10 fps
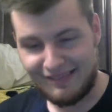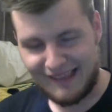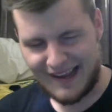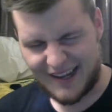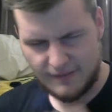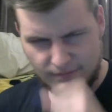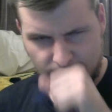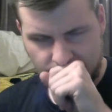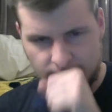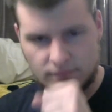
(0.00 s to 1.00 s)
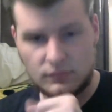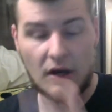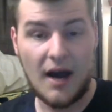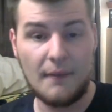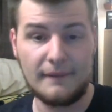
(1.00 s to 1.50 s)
Like,
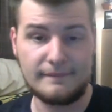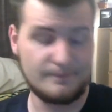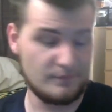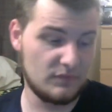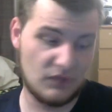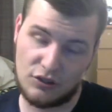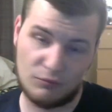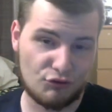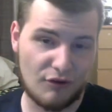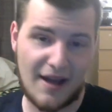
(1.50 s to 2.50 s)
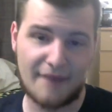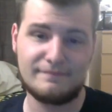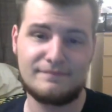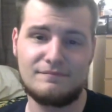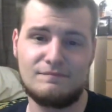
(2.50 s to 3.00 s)
comment, subscribe,
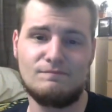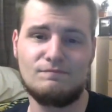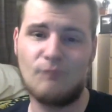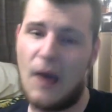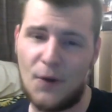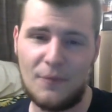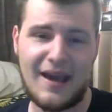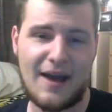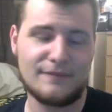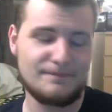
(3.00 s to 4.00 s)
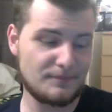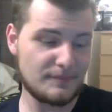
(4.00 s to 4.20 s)
help me out.